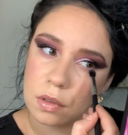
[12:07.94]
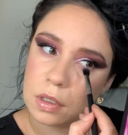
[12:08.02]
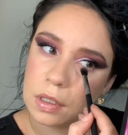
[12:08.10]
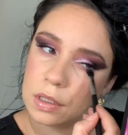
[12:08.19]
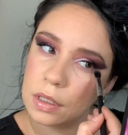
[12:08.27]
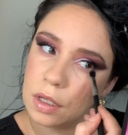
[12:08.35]

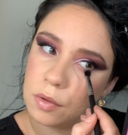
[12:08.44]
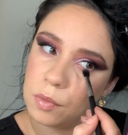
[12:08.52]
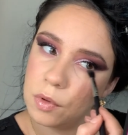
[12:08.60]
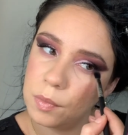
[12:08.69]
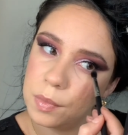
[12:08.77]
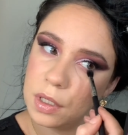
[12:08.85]
And that
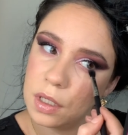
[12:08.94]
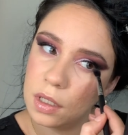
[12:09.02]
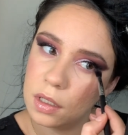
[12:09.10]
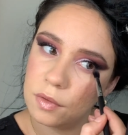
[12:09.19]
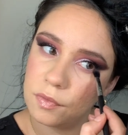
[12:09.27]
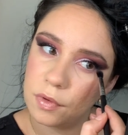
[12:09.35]
will be
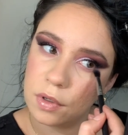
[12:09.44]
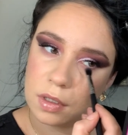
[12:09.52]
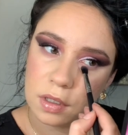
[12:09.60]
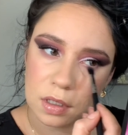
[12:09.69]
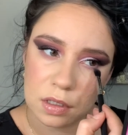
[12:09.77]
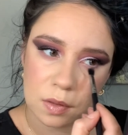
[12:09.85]
it for
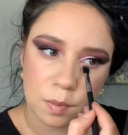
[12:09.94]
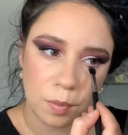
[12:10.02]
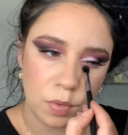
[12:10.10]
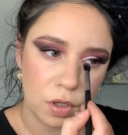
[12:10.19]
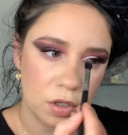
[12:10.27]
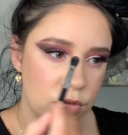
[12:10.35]
this
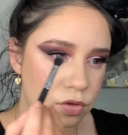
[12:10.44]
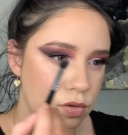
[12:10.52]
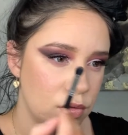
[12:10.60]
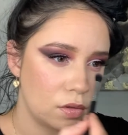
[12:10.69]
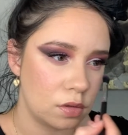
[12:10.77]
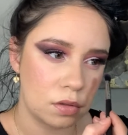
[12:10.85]
brush.
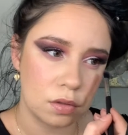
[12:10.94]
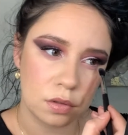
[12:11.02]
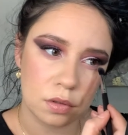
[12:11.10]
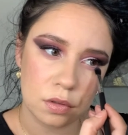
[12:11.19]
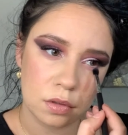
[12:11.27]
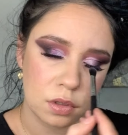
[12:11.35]

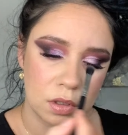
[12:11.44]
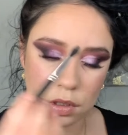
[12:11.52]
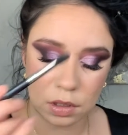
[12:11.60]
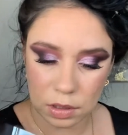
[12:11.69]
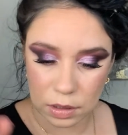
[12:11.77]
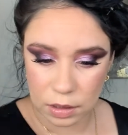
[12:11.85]

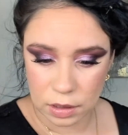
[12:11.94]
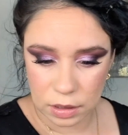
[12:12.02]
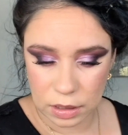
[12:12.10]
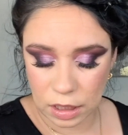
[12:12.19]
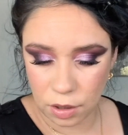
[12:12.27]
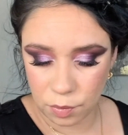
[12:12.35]

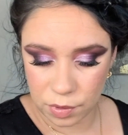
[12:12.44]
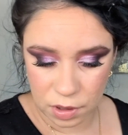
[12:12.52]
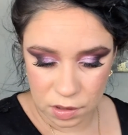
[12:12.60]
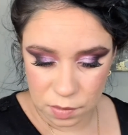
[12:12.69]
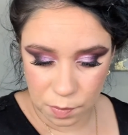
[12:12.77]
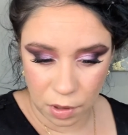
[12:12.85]
Now with
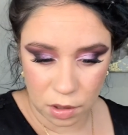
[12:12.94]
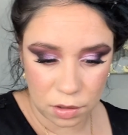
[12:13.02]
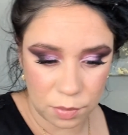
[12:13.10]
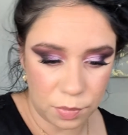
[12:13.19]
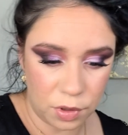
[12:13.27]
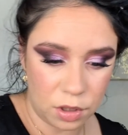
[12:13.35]
the smaller
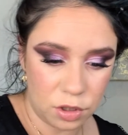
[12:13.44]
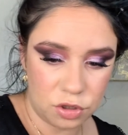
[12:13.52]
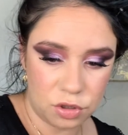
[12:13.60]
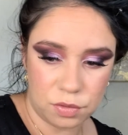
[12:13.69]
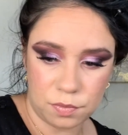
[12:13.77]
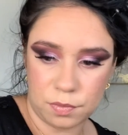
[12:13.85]

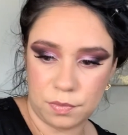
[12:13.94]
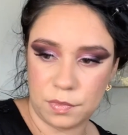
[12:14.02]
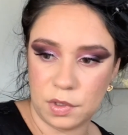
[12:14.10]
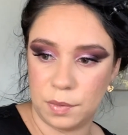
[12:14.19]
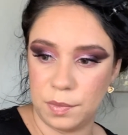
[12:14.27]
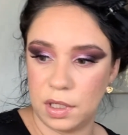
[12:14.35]
brush,
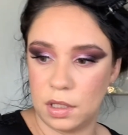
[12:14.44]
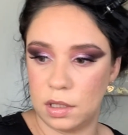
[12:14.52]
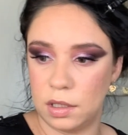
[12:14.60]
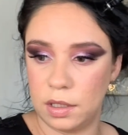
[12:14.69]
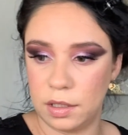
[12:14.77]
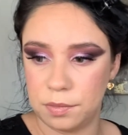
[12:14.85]
let me
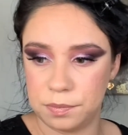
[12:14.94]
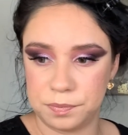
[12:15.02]
clean it.